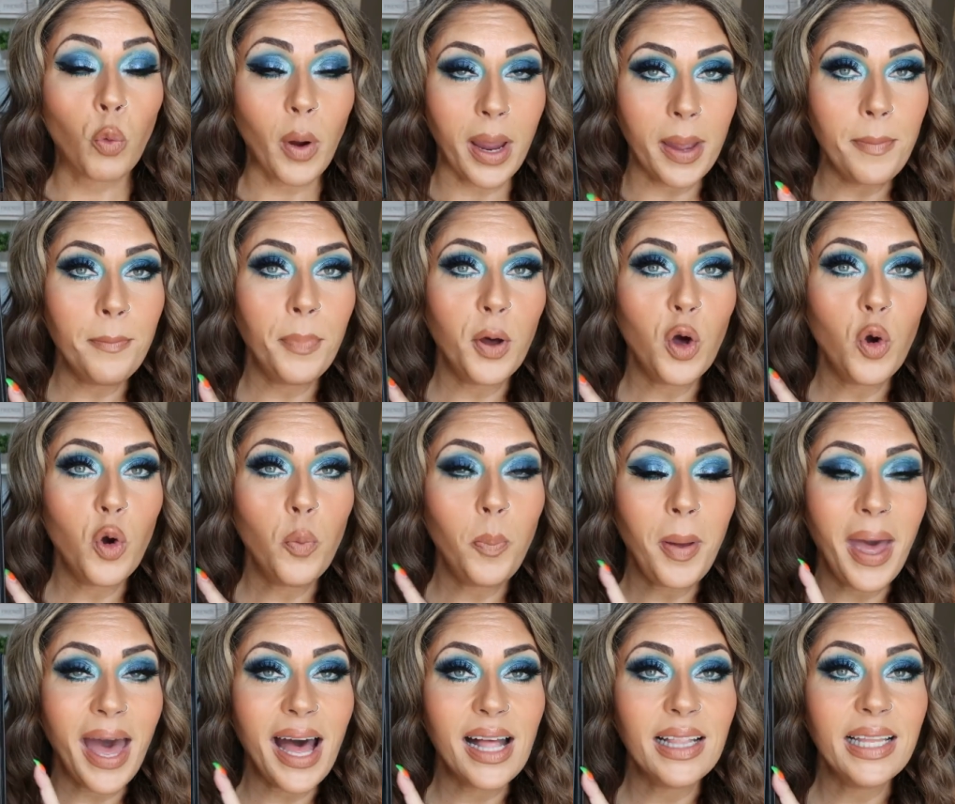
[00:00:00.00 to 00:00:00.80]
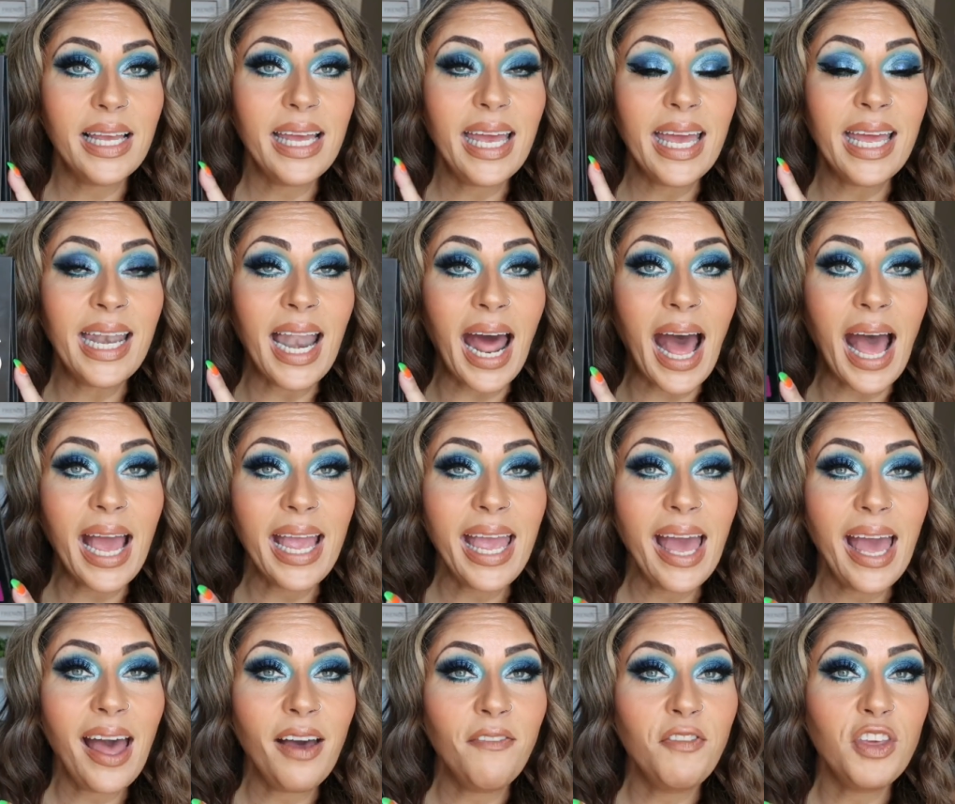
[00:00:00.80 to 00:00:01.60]
rainbow palette, and
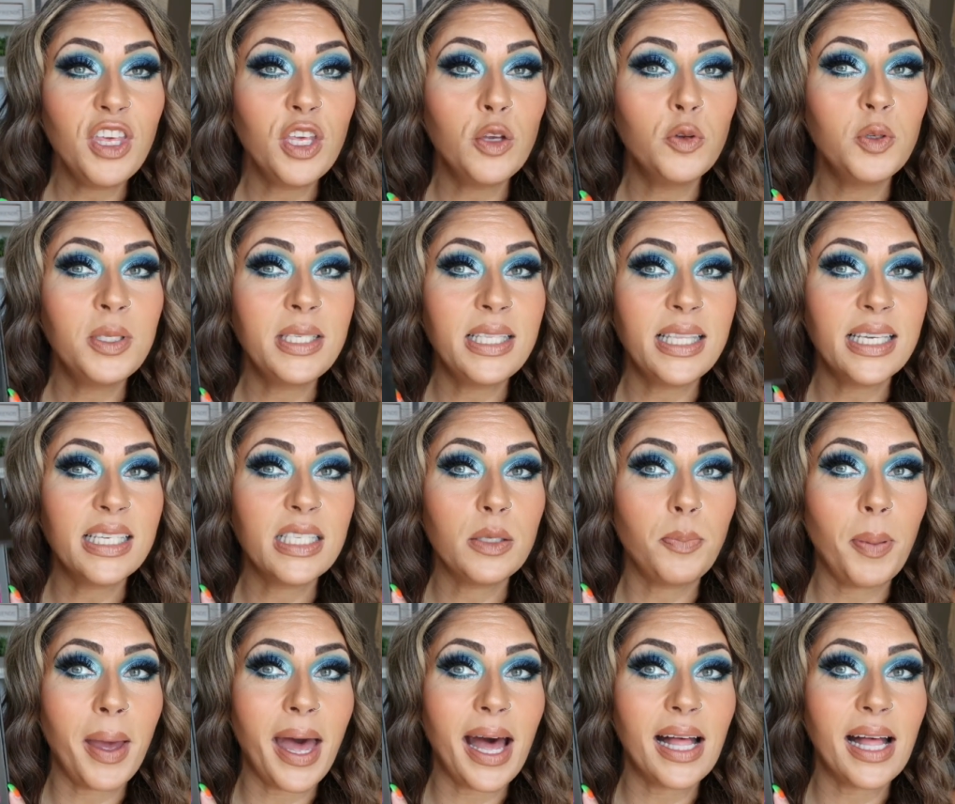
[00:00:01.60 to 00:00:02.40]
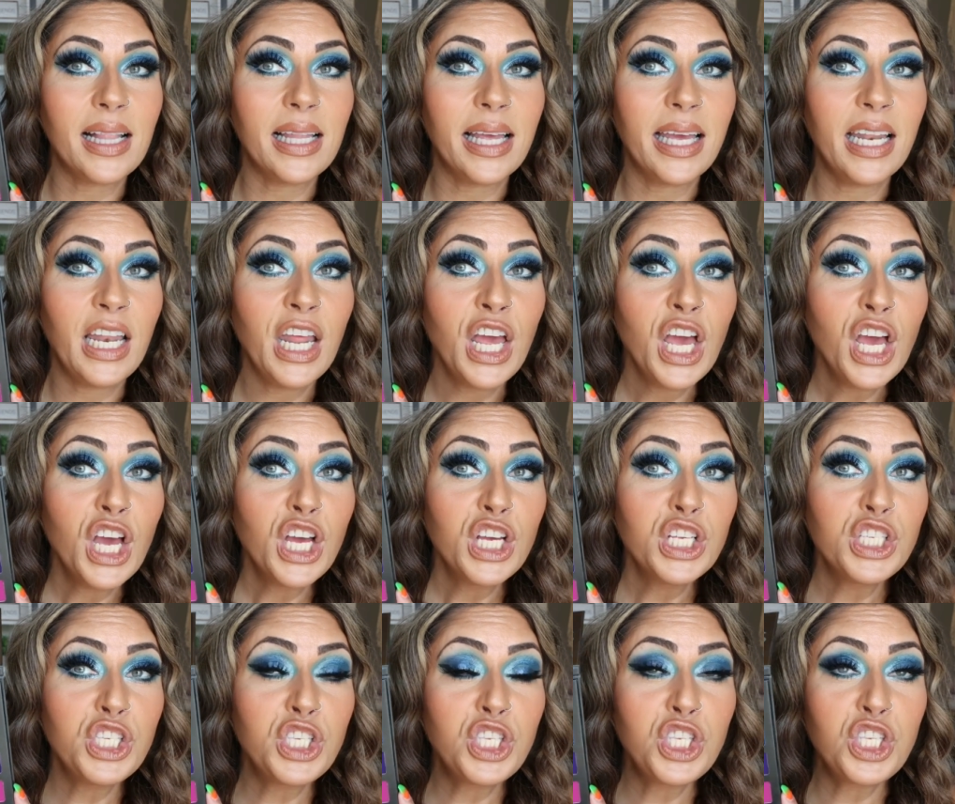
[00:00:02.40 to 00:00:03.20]
I have used this palette
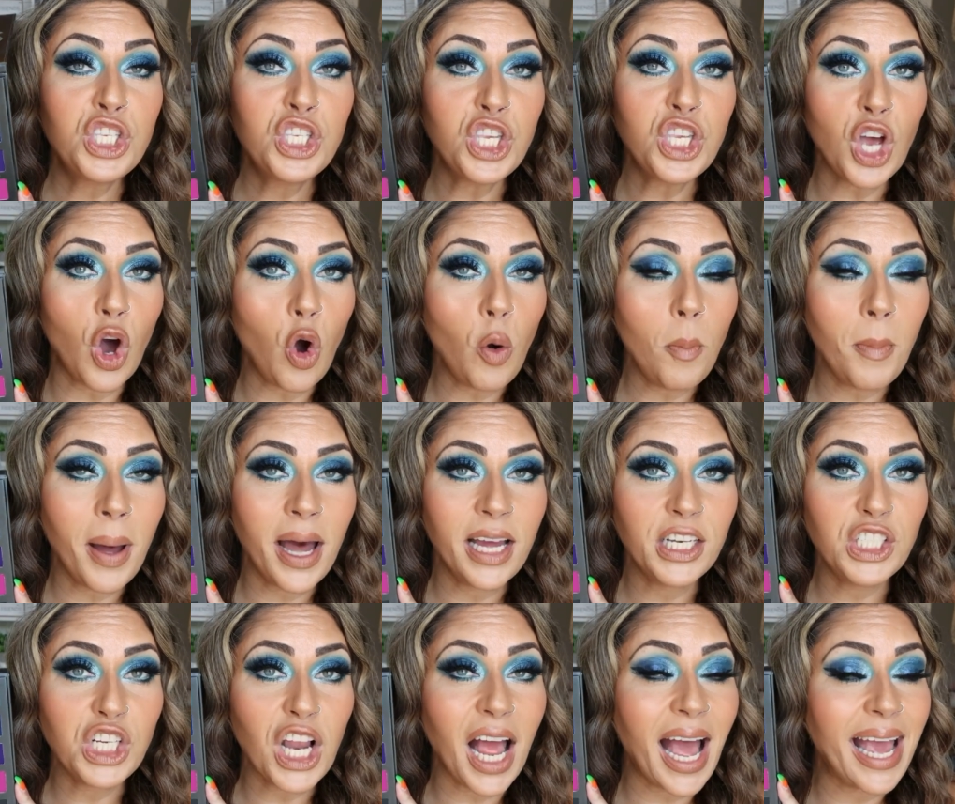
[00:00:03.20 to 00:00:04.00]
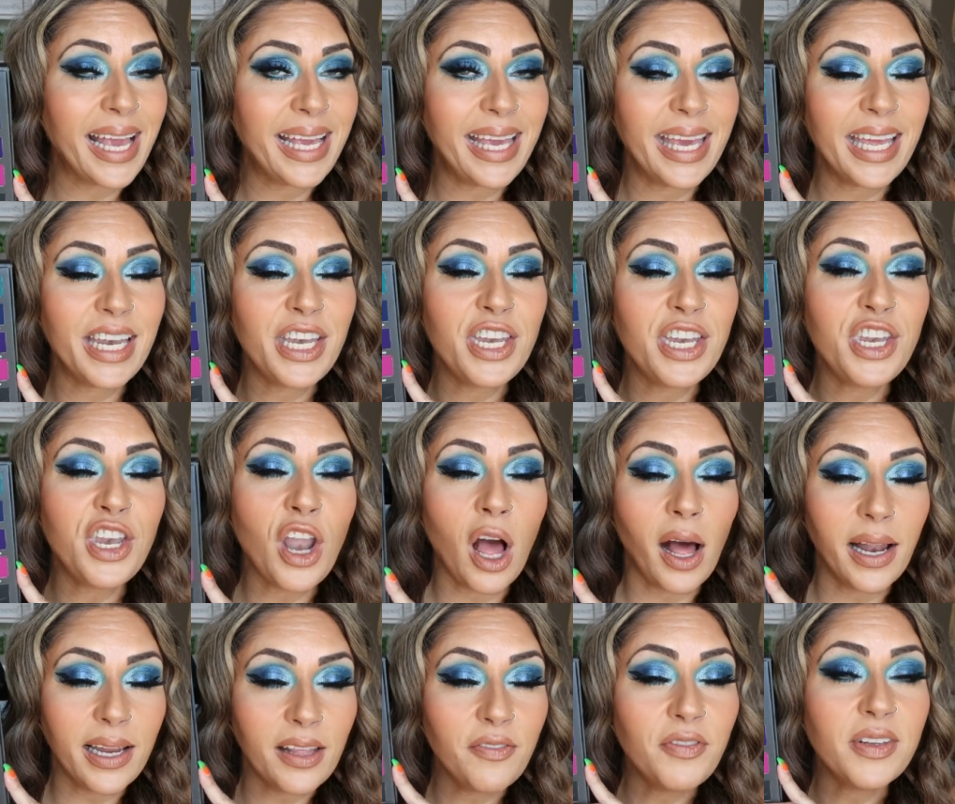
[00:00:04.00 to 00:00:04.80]
so much. I
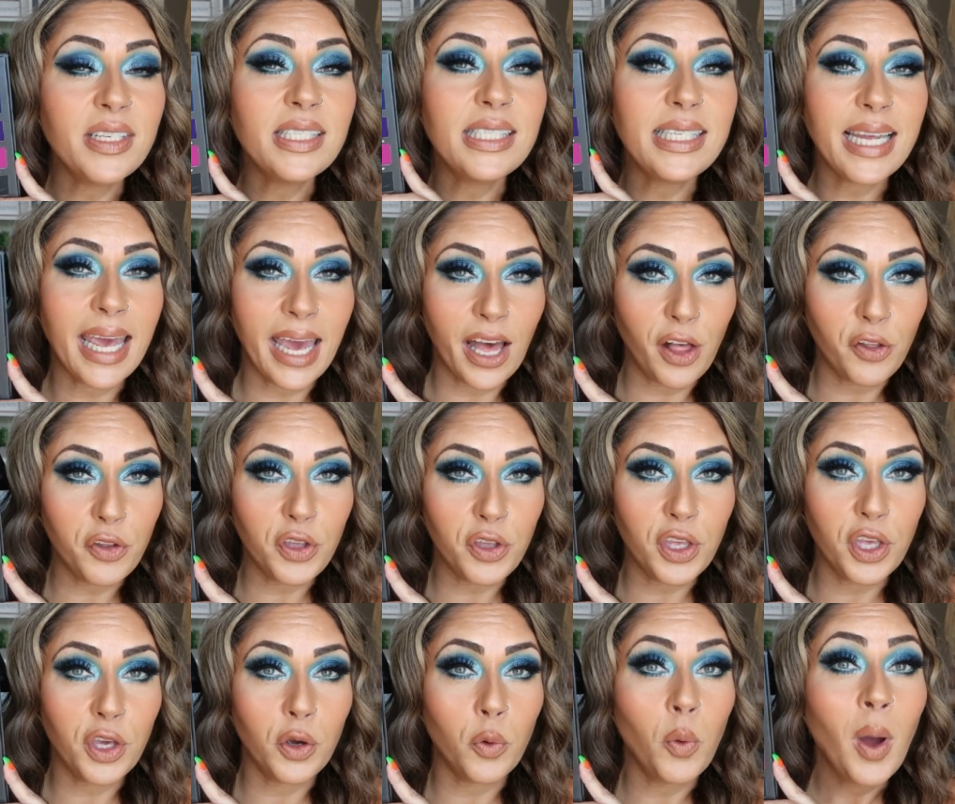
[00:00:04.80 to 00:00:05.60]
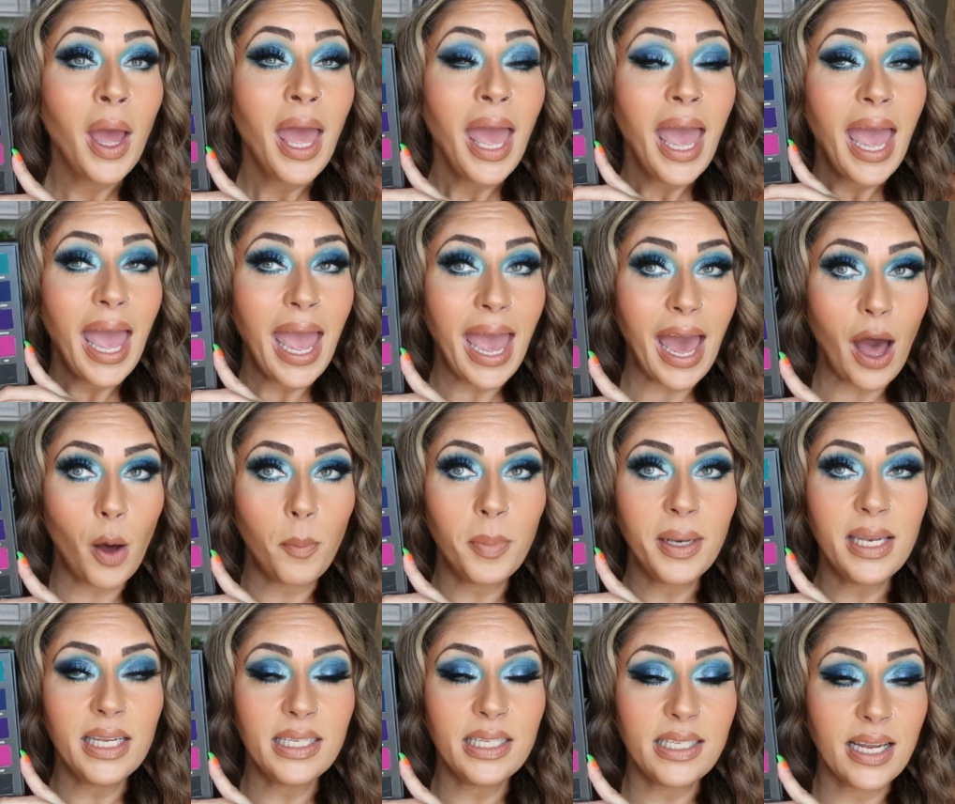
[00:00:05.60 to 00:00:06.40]
cannot even tell you
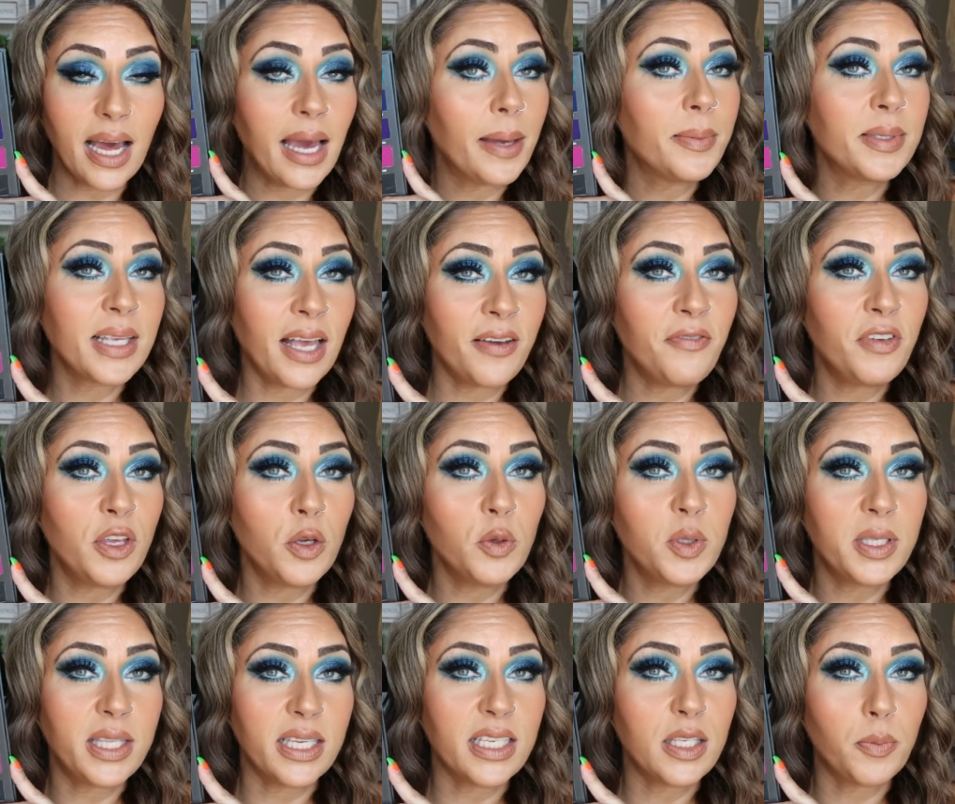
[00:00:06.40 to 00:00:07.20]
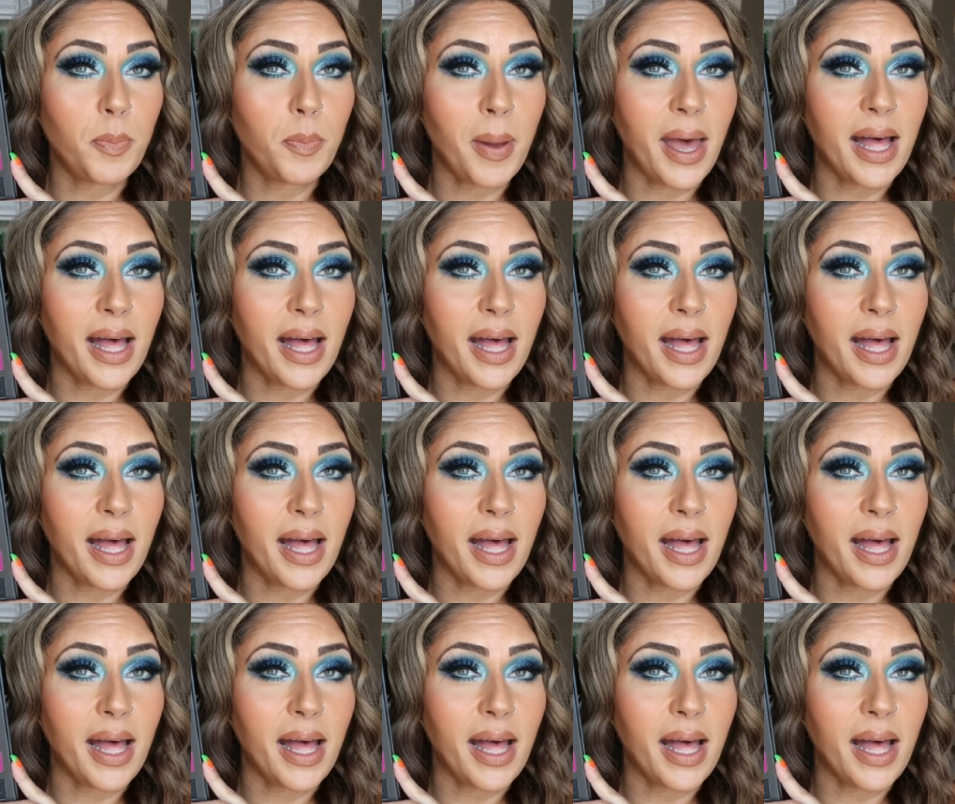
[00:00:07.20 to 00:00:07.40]
how many times I've used this